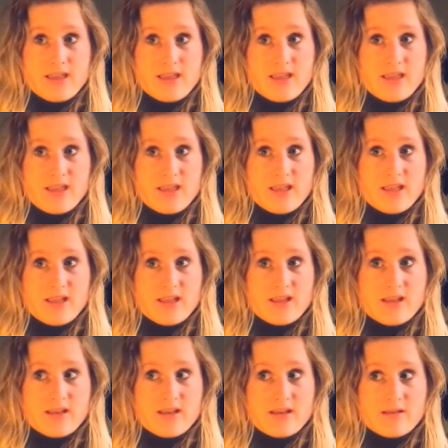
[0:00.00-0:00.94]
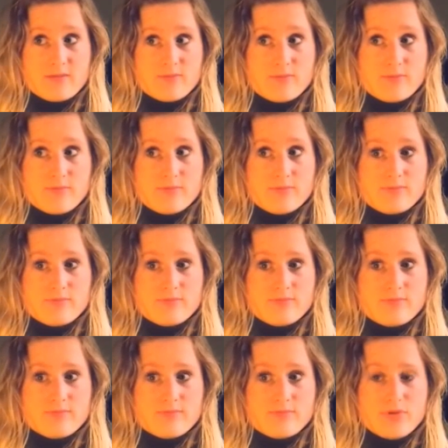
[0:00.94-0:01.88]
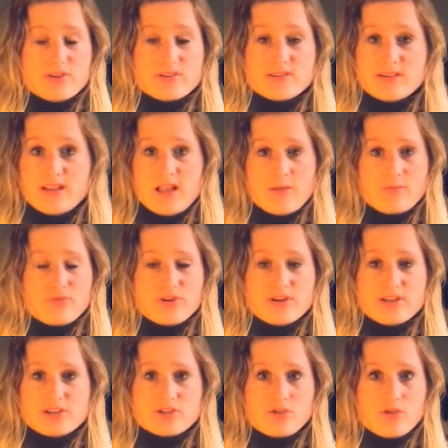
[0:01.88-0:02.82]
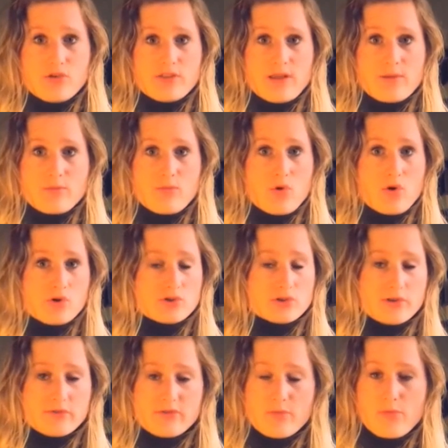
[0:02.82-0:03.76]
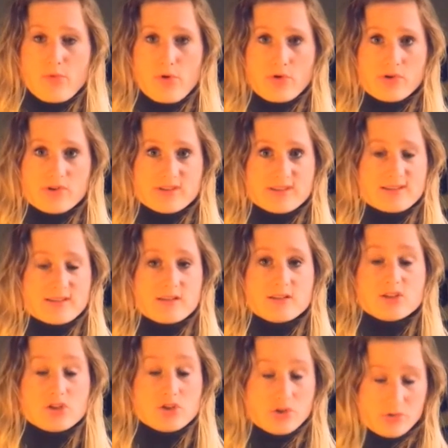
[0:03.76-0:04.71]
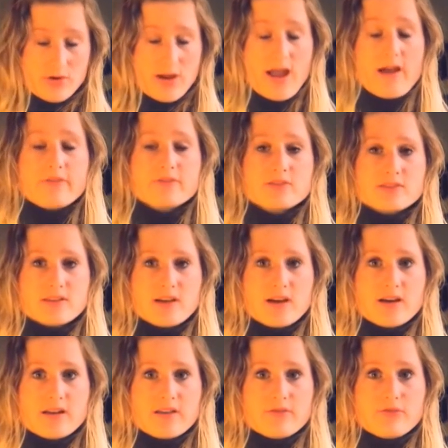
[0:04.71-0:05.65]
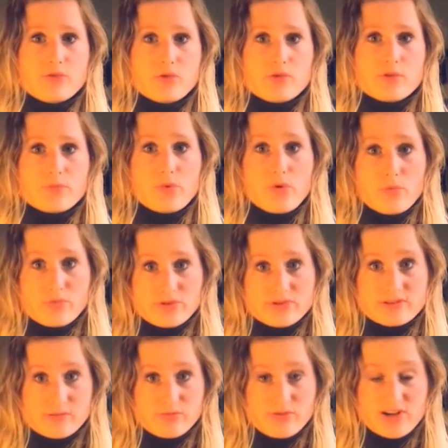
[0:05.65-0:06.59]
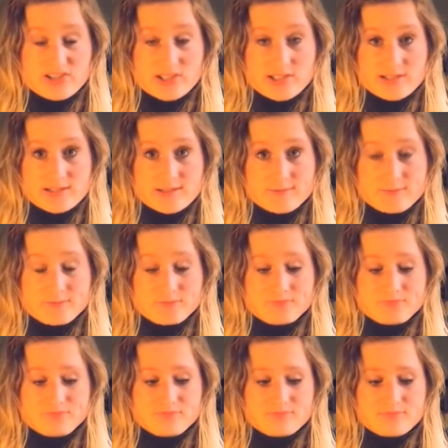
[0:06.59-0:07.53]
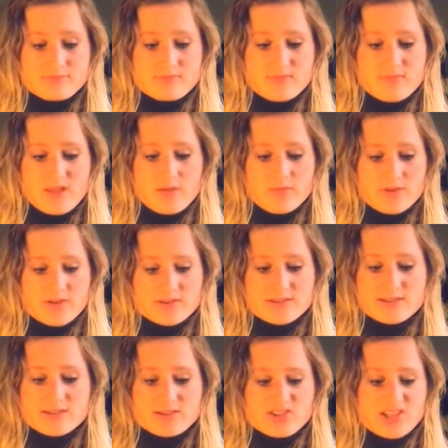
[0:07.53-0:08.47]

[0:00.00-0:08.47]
And personally, I'm pretty sure that most of the boars do have to die for the boar bristle brushes, because